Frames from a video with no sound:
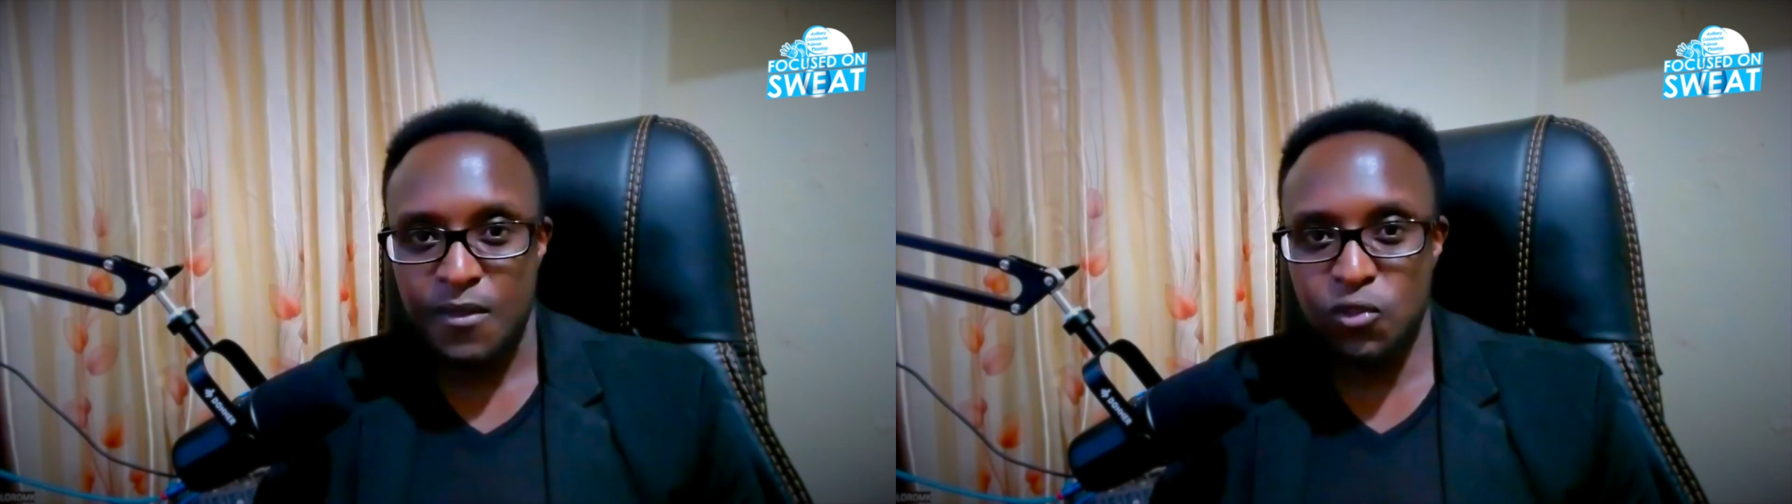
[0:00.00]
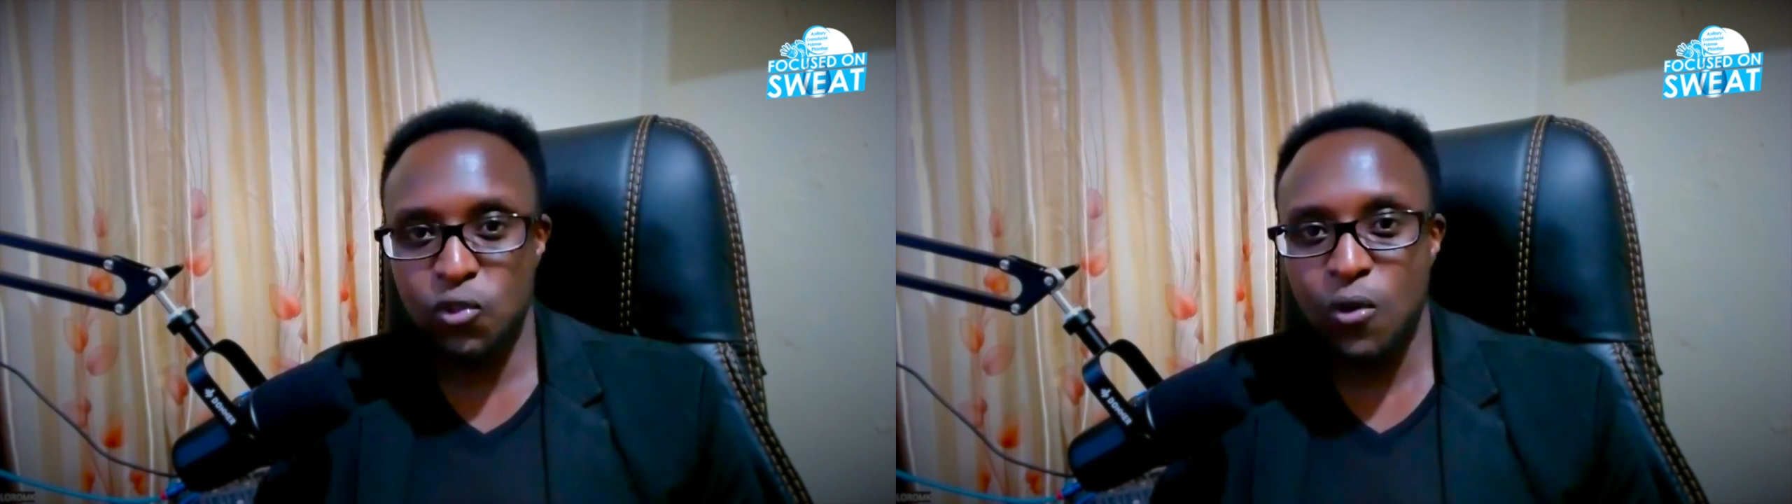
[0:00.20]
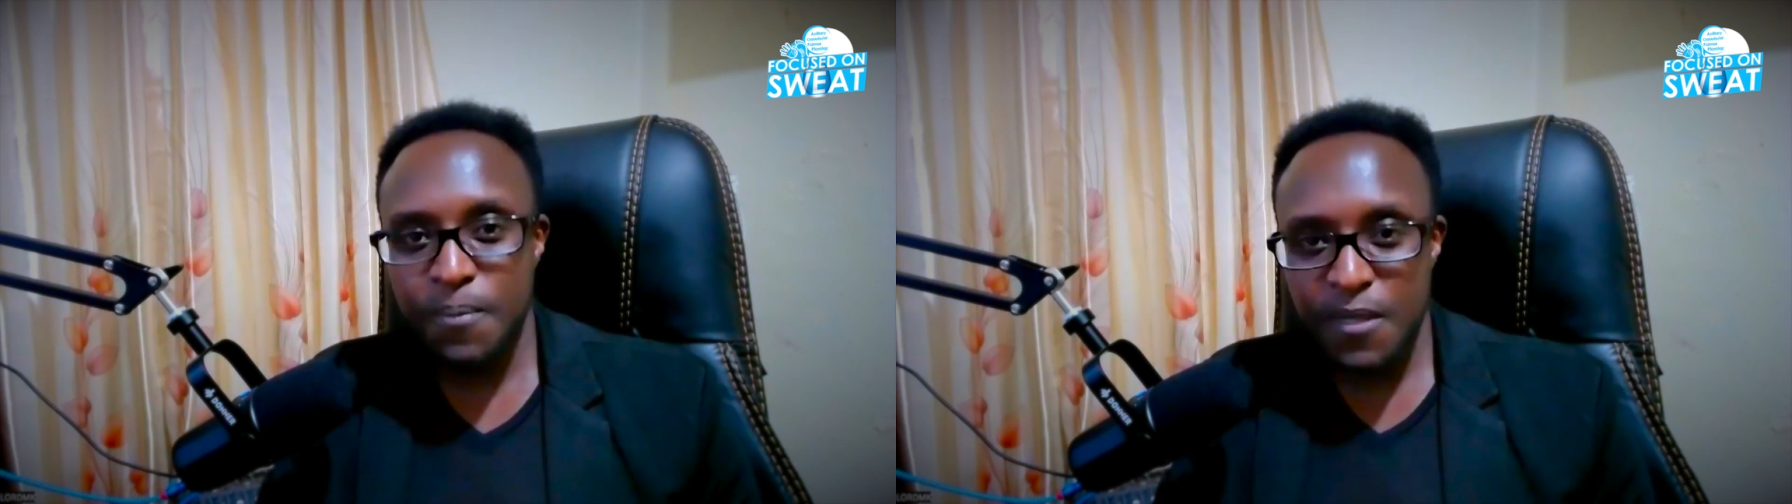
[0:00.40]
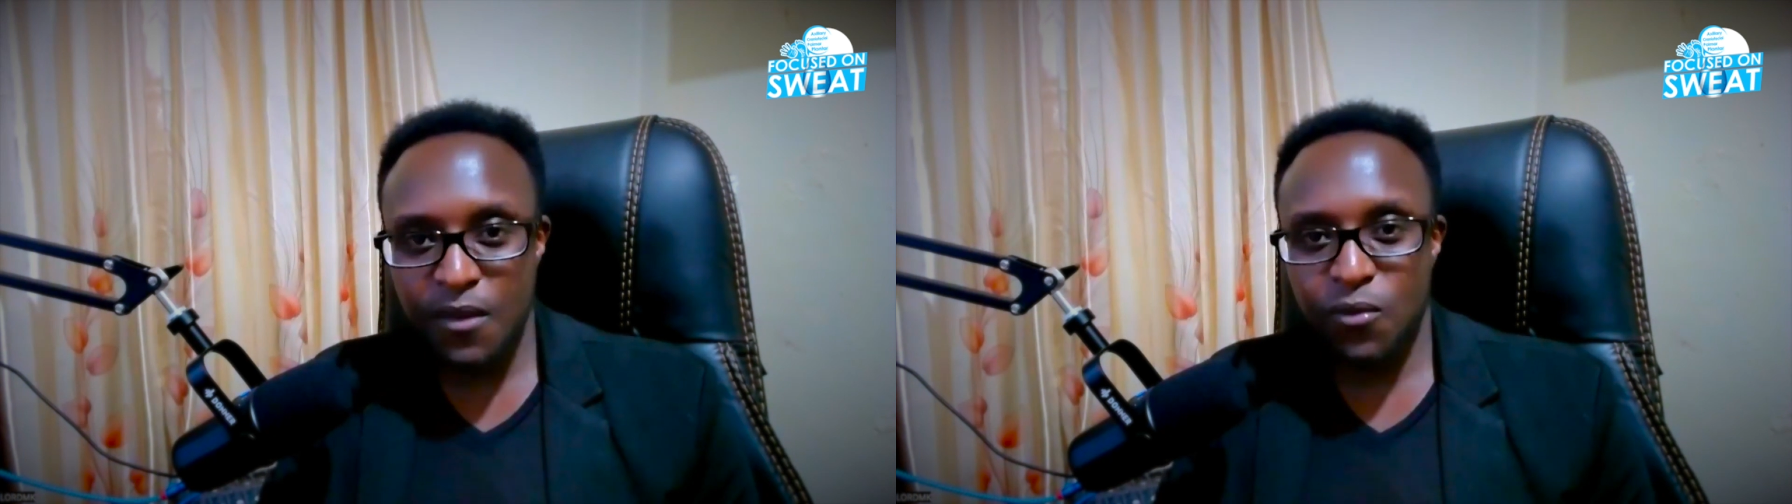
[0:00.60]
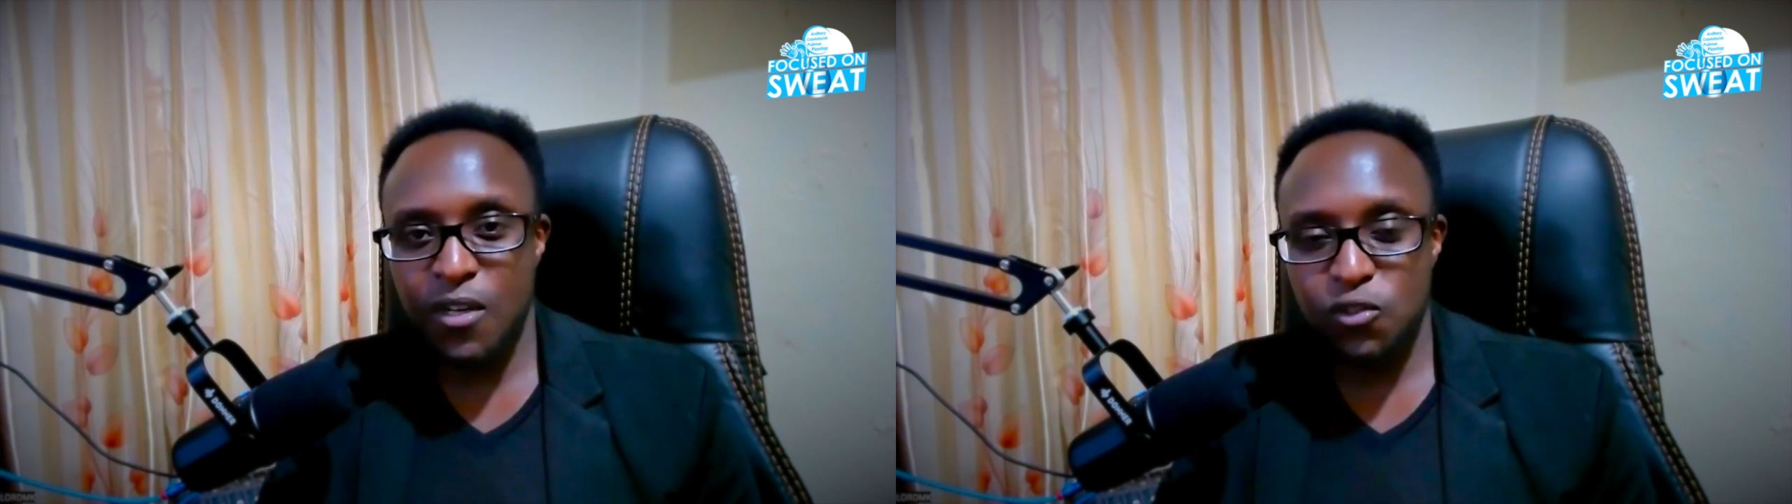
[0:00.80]
Don't be the
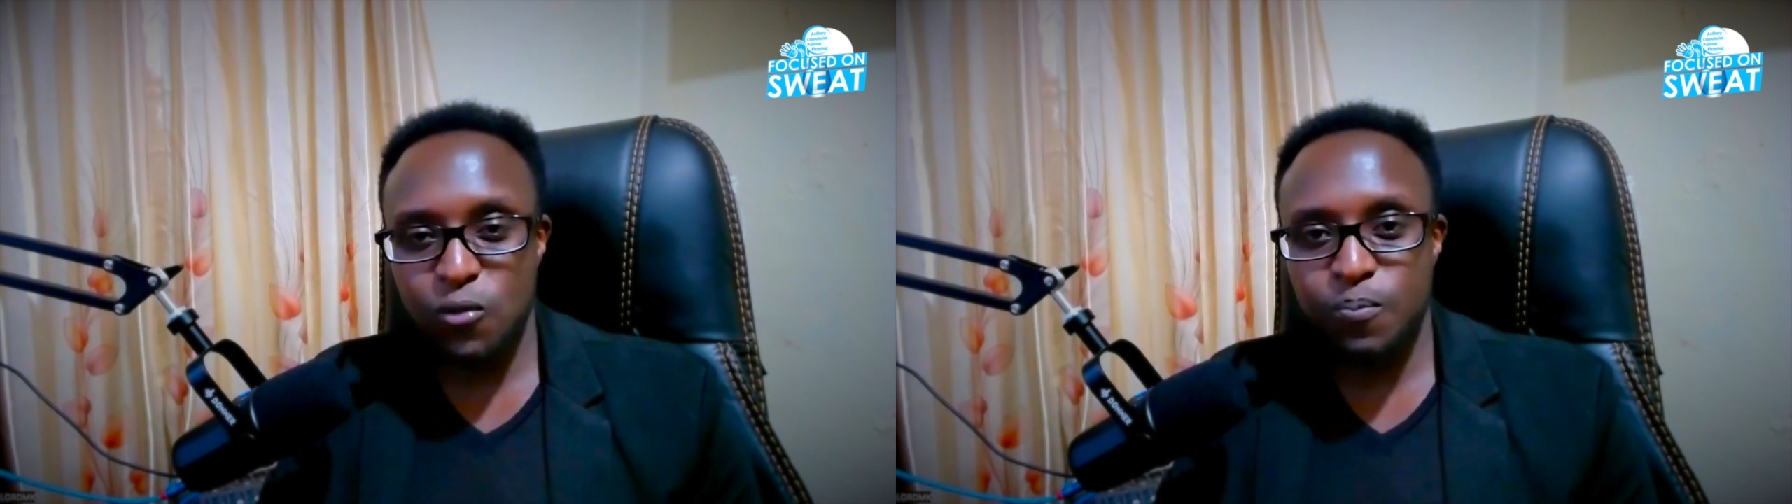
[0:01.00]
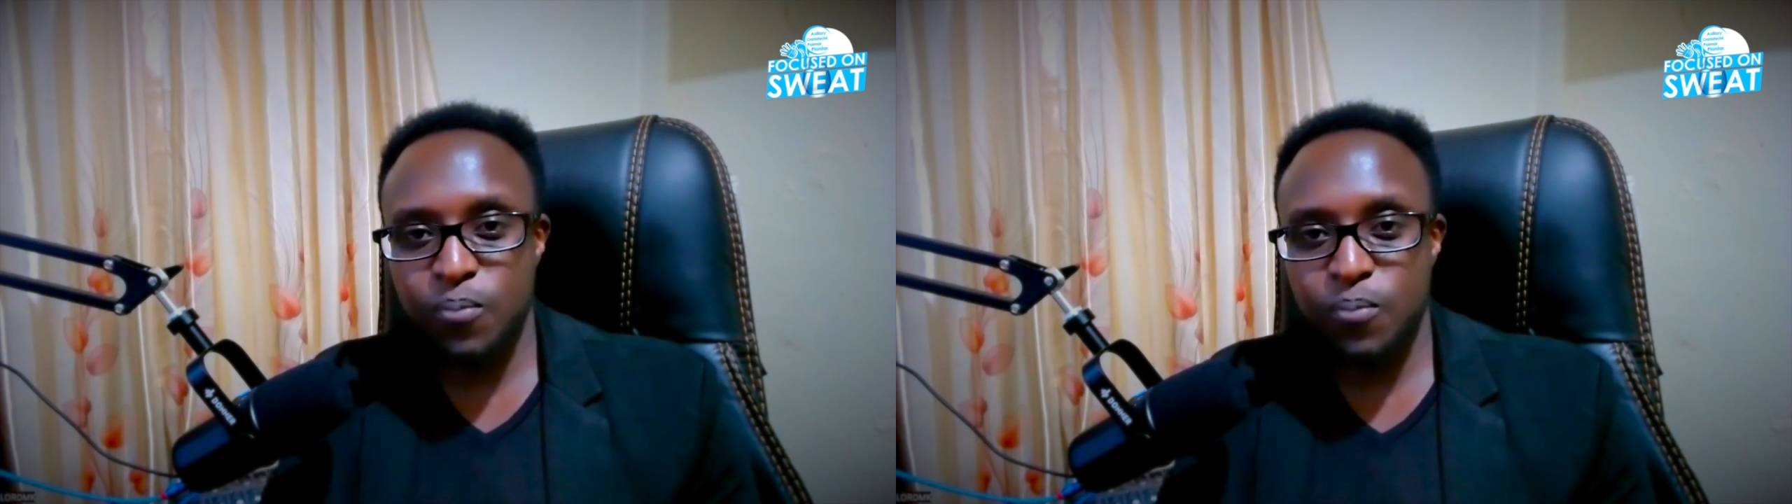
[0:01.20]
one to